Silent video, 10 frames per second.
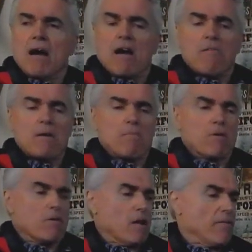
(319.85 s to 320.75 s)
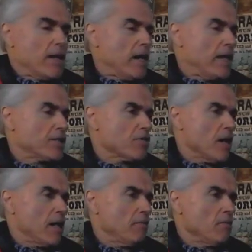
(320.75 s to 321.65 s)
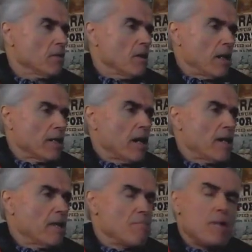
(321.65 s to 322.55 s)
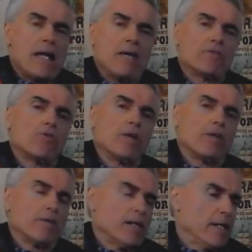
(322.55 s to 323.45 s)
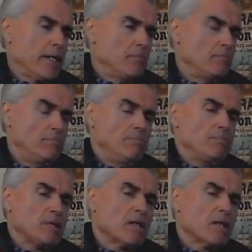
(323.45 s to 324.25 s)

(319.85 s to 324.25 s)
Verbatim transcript: I remember on that ice trike, I got it in May of twenty oh nine.